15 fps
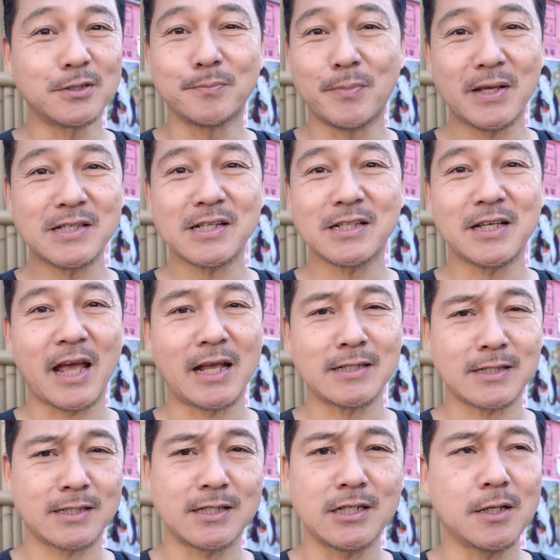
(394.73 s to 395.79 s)
is basically a
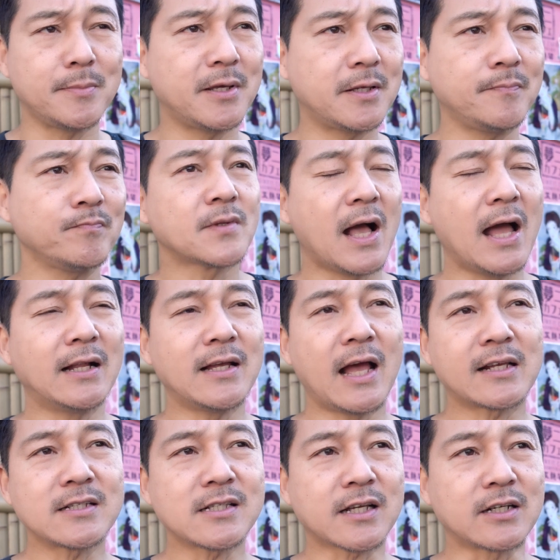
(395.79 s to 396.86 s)
cinnamon, I, I
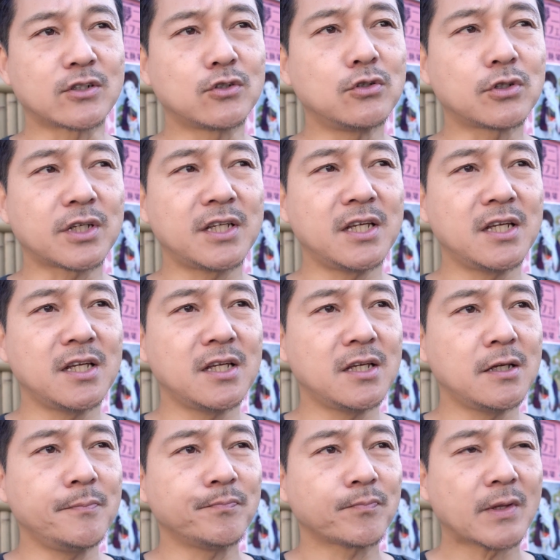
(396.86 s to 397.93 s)
guess like a
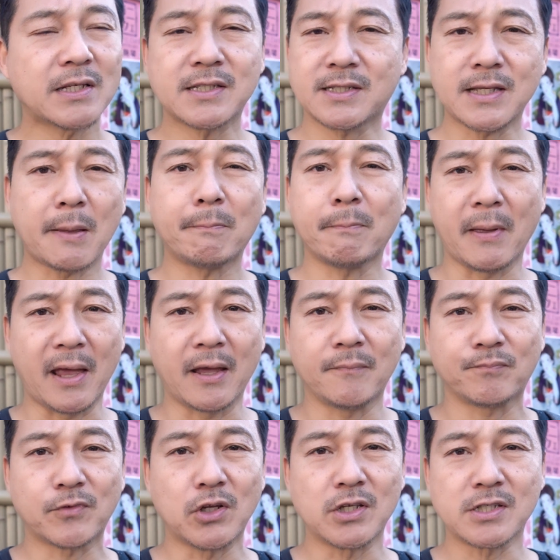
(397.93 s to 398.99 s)
cookie sembe.
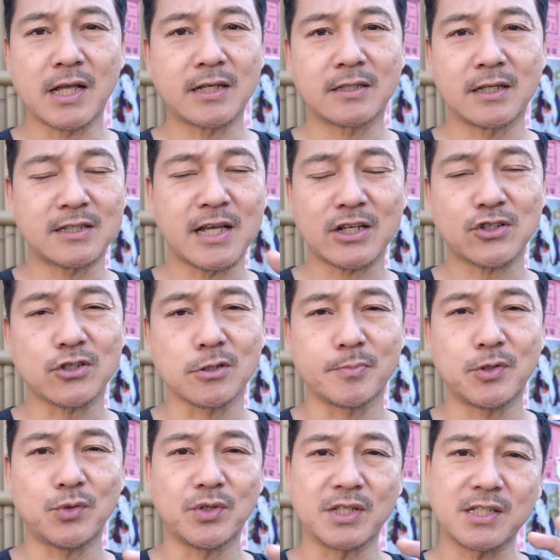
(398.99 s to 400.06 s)
You know, it's like the texture is
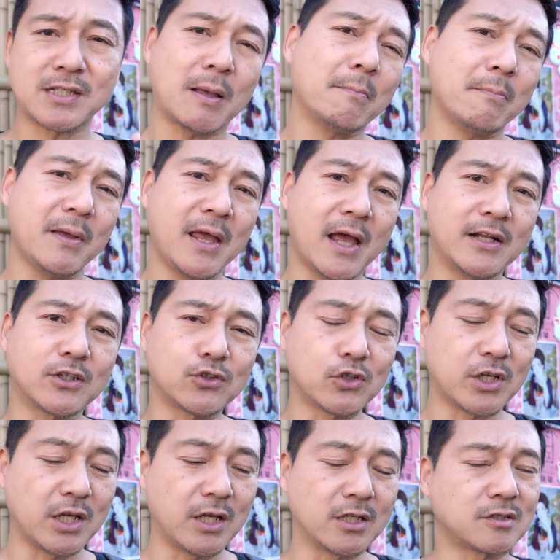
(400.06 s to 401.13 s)
between a sembe and a
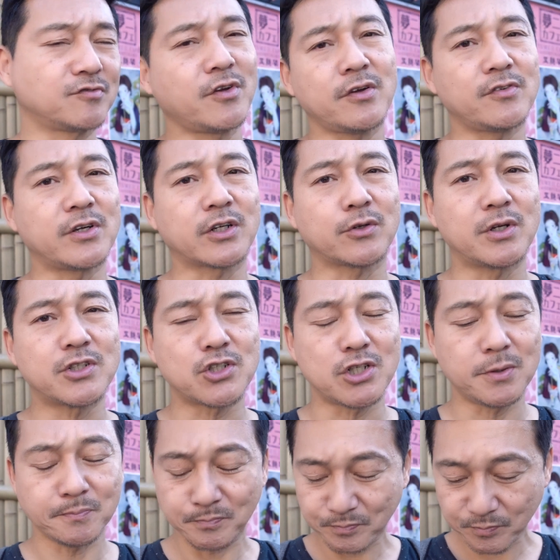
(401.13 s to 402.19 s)
cookie. It's very, very
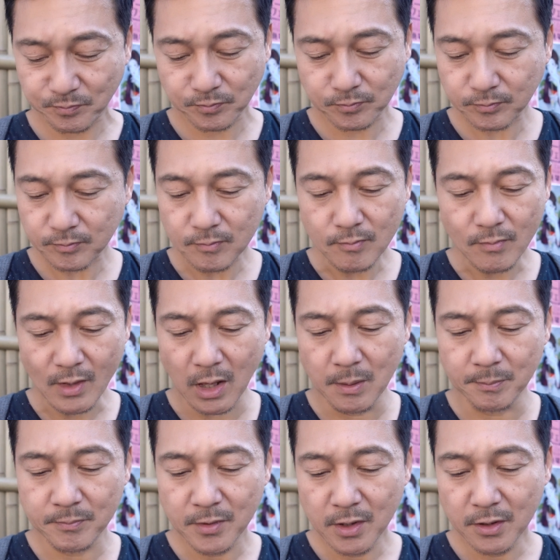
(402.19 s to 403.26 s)
crunchy.
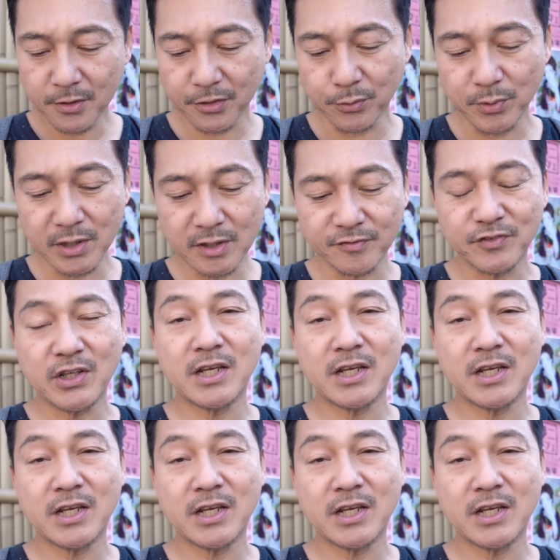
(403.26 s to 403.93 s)
Um, three of